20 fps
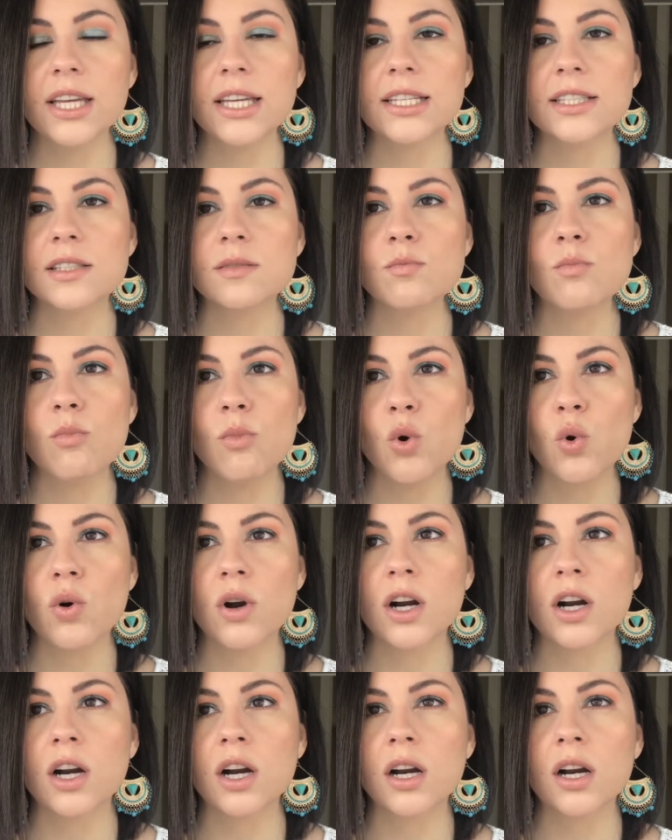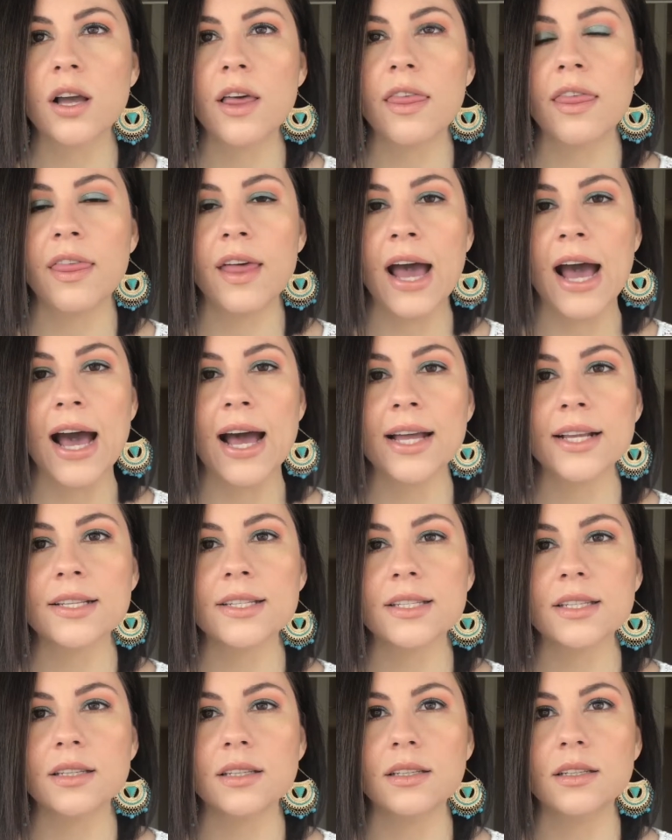It's more that